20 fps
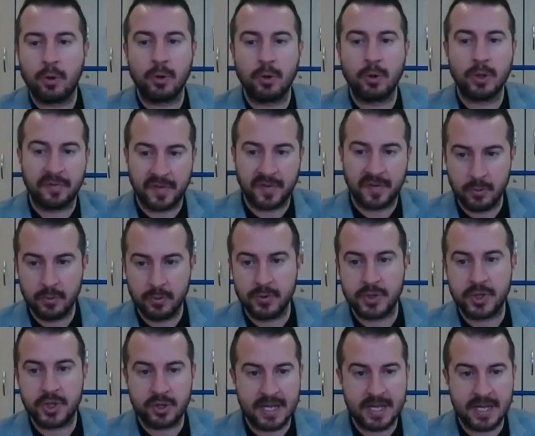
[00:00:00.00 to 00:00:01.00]
all of those
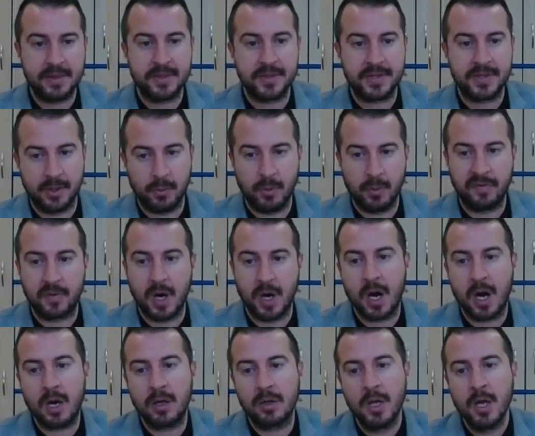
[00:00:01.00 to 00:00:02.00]
strengths that we've
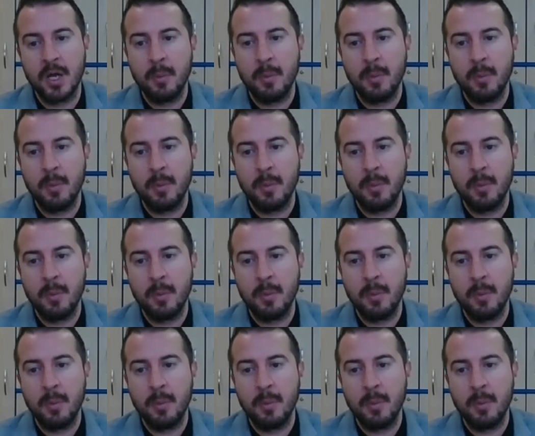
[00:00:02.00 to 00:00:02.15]
got,